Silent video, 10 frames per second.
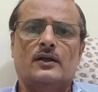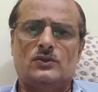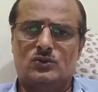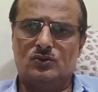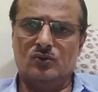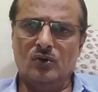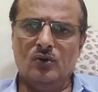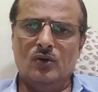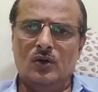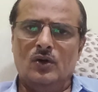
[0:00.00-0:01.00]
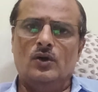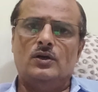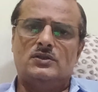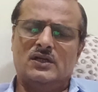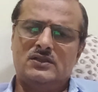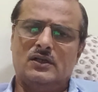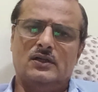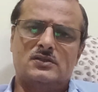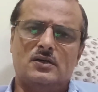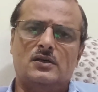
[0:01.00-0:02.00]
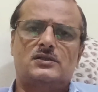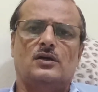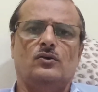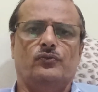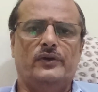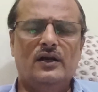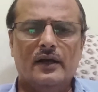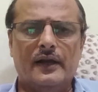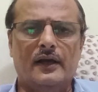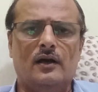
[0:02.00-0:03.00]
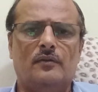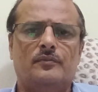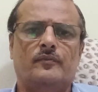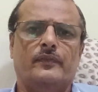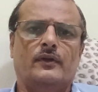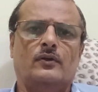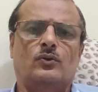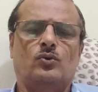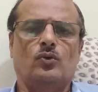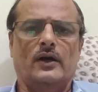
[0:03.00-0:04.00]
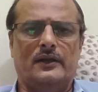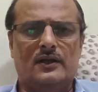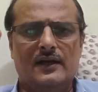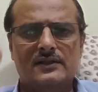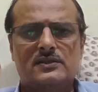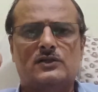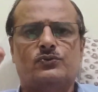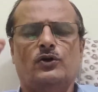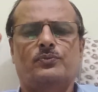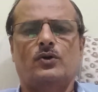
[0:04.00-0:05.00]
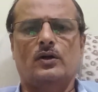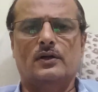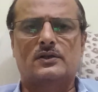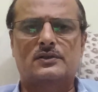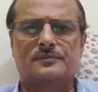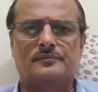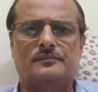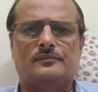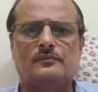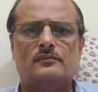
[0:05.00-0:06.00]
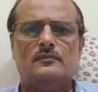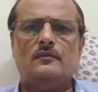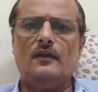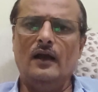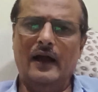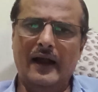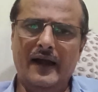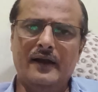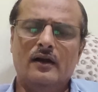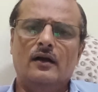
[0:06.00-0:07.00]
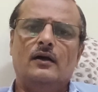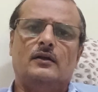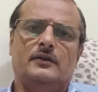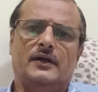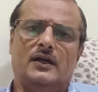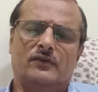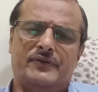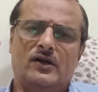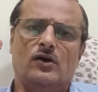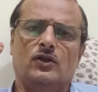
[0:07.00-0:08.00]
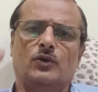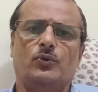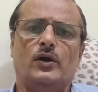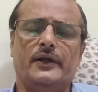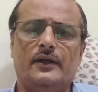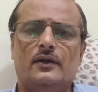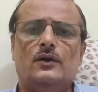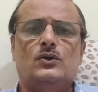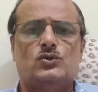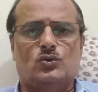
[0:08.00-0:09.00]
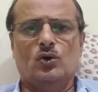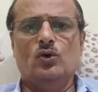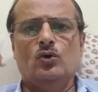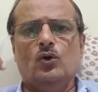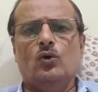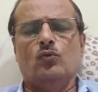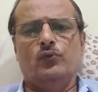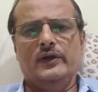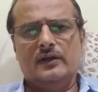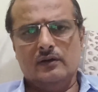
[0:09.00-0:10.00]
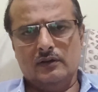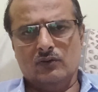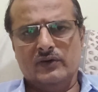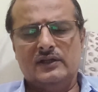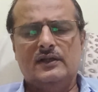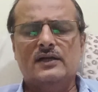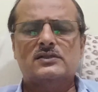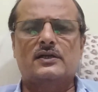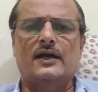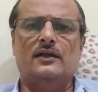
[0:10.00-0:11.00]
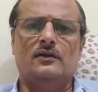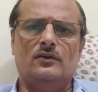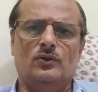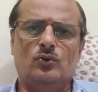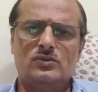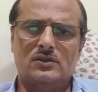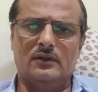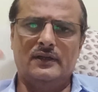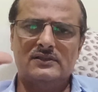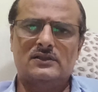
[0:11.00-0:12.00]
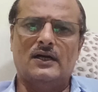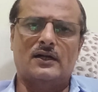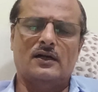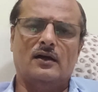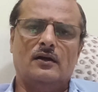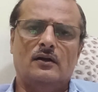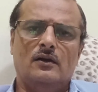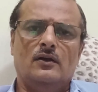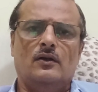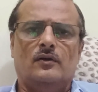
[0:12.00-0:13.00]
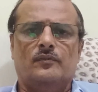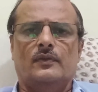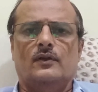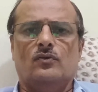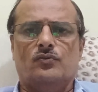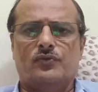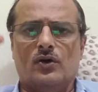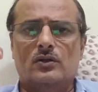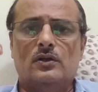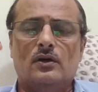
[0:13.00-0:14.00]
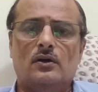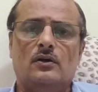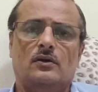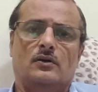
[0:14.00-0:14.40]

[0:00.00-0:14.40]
So such a research will help to analyze such food products and their effect on the body. So the Vaidyas can use this data for the